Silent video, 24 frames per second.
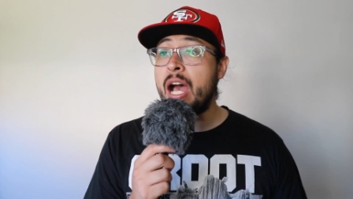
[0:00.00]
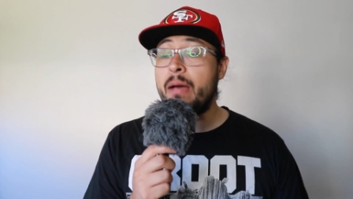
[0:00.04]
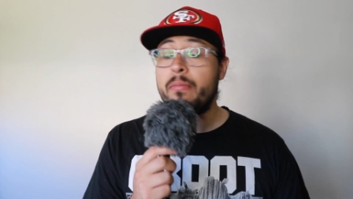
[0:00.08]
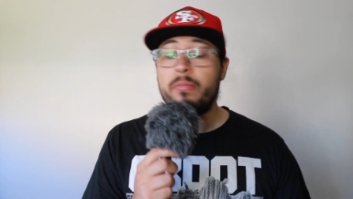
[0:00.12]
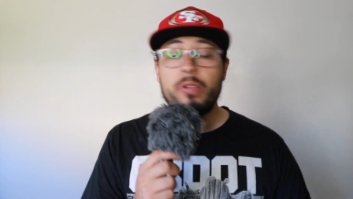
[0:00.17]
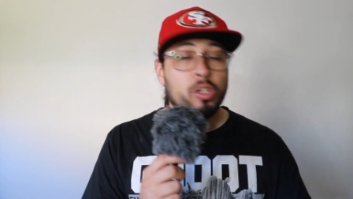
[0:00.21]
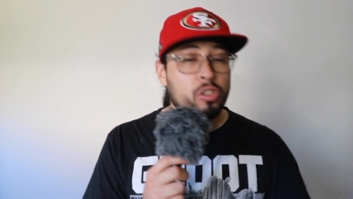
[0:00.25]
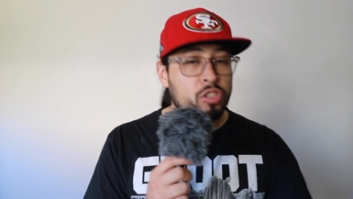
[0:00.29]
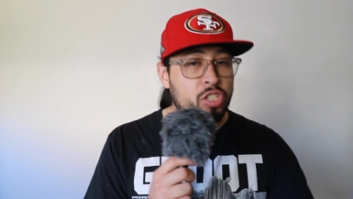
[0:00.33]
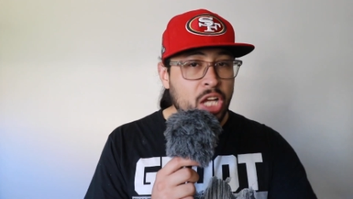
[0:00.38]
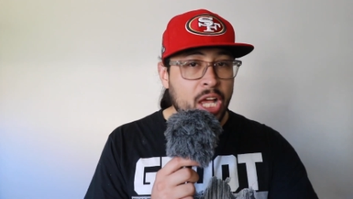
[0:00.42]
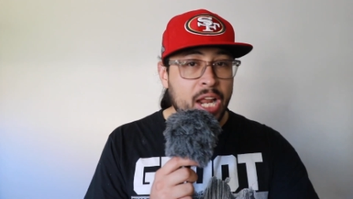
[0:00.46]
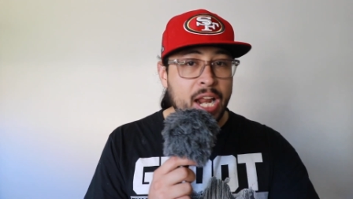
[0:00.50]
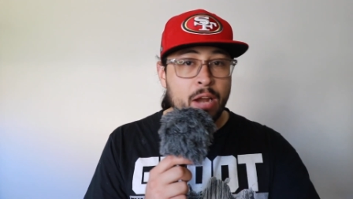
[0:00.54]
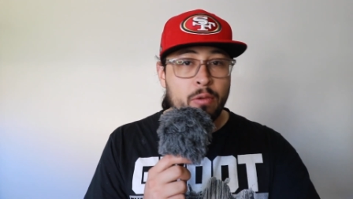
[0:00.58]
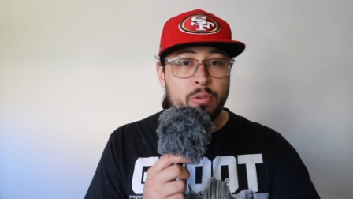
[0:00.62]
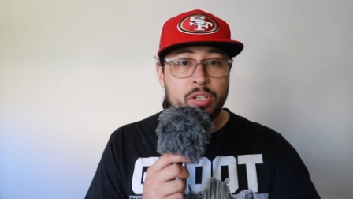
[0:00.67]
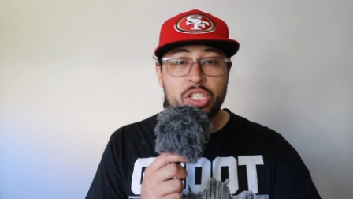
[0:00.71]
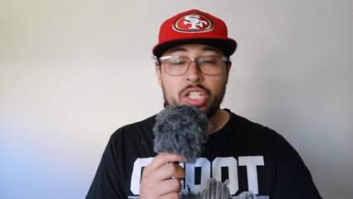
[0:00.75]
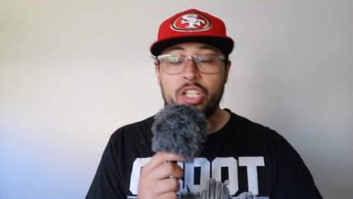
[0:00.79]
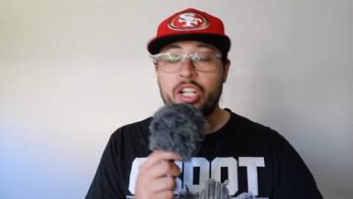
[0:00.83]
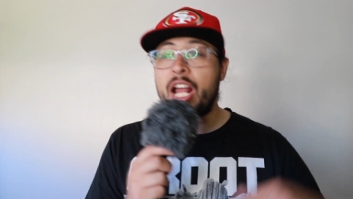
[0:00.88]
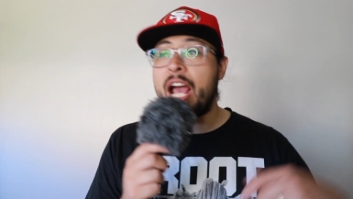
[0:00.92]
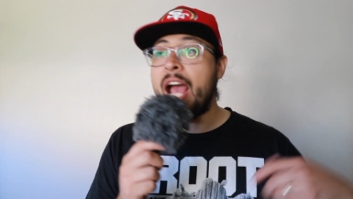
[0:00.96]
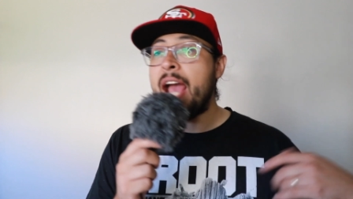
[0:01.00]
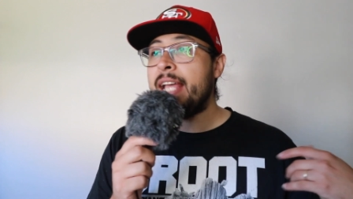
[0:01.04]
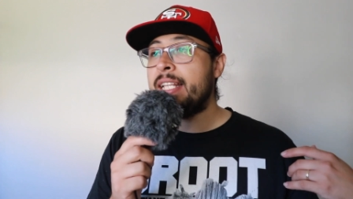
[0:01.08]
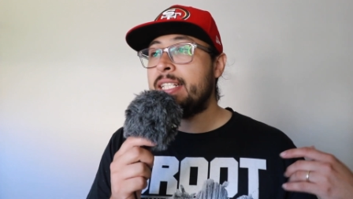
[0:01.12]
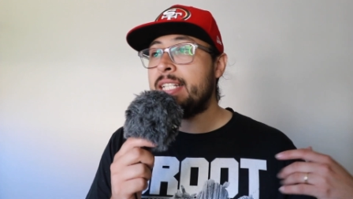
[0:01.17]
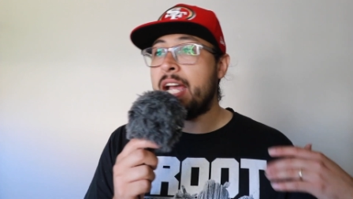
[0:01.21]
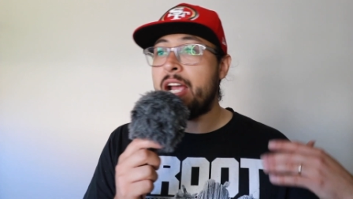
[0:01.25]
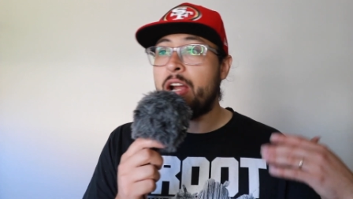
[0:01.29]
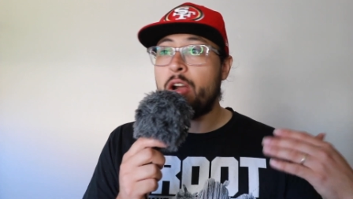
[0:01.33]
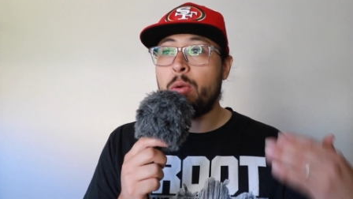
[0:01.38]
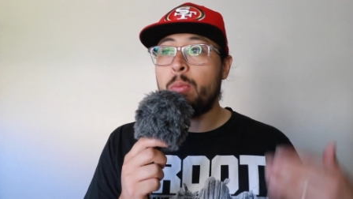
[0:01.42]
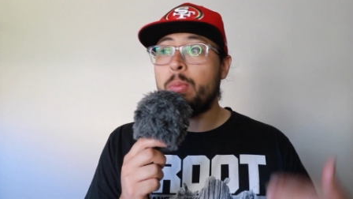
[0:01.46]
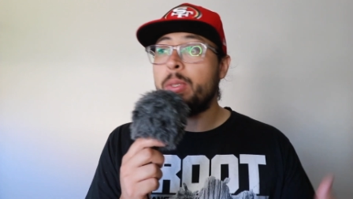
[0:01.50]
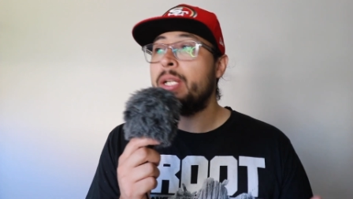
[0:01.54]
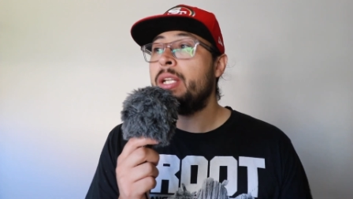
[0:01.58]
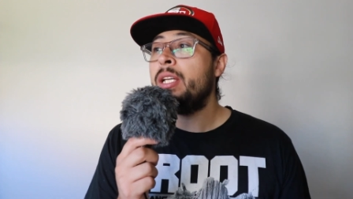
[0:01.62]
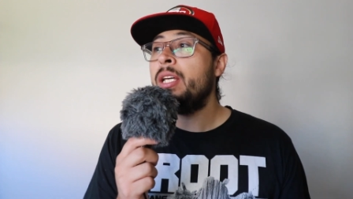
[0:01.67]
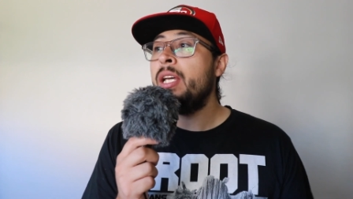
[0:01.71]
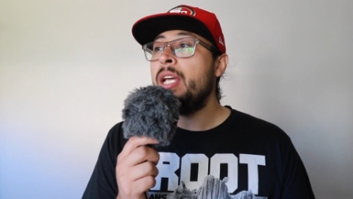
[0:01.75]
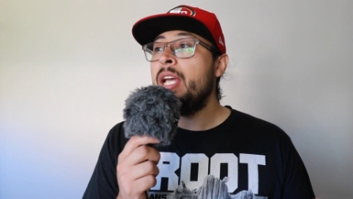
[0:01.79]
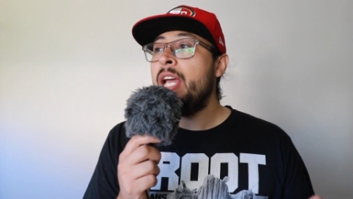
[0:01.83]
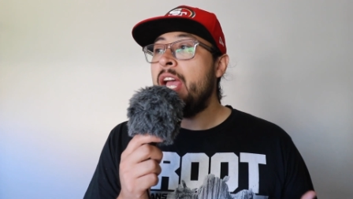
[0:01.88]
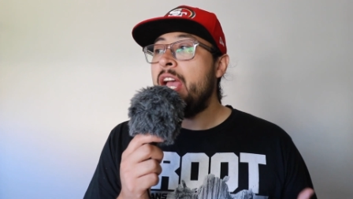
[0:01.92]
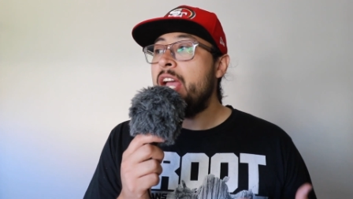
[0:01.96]
No shot at Richard Hightower, but
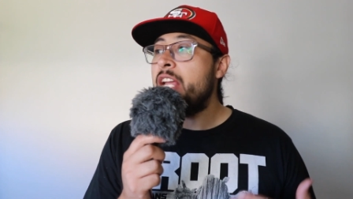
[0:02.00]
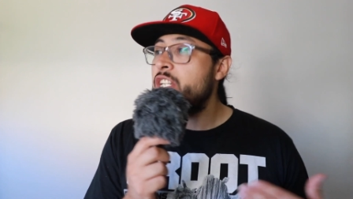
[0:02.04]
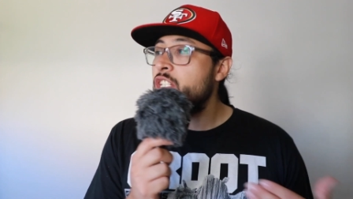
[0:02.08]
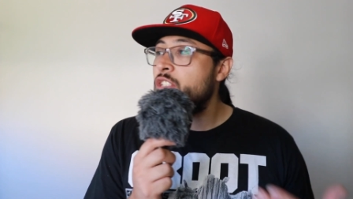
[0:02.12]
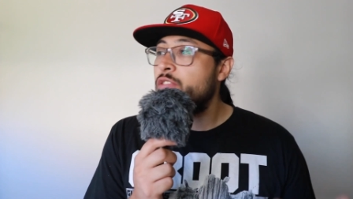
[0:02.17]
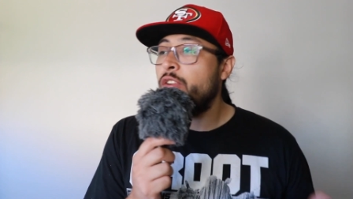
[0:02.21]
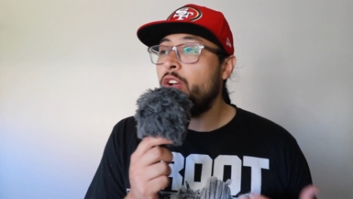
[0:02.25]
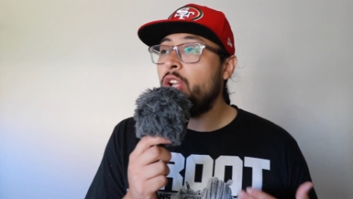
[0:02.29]
it just